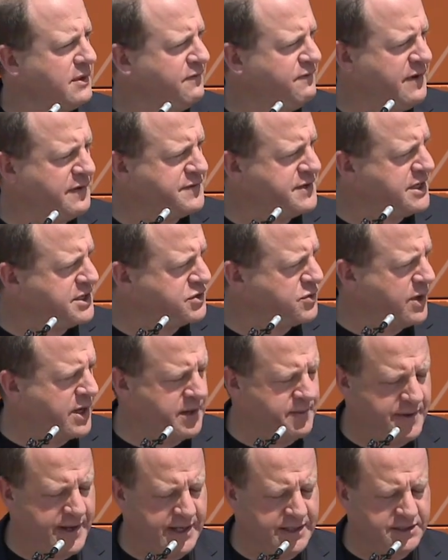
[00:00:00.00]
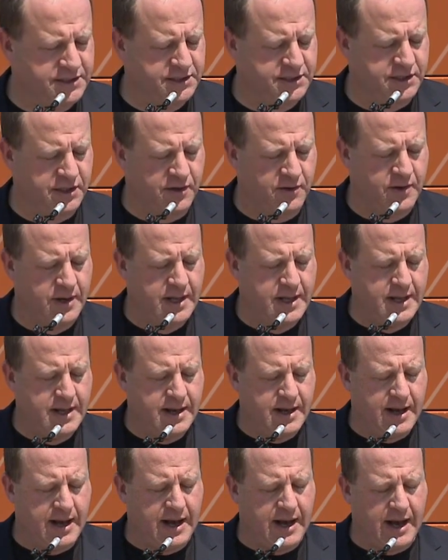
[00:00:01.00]
15, 20 minutes. So
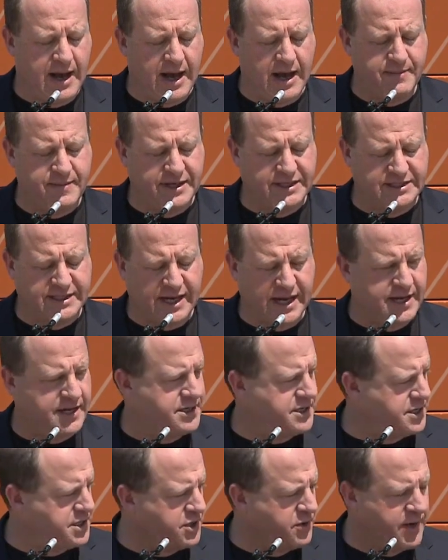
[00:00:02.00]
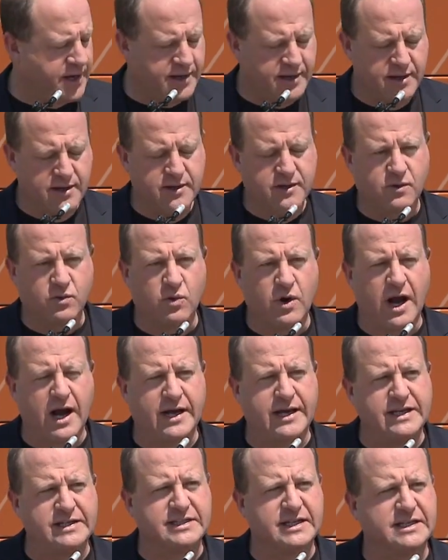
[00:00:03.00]
I'm excited to do it.
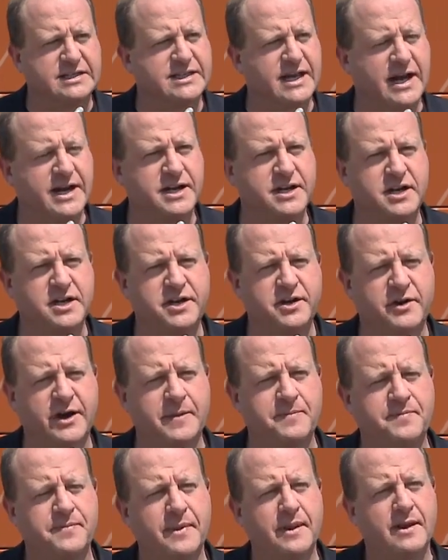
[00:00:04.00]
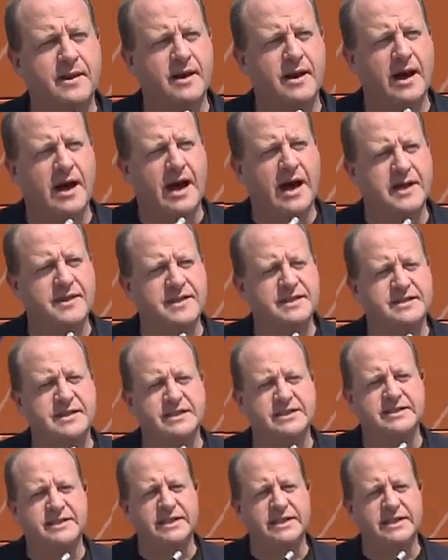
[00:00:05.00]
Rocky's excited to do it. This is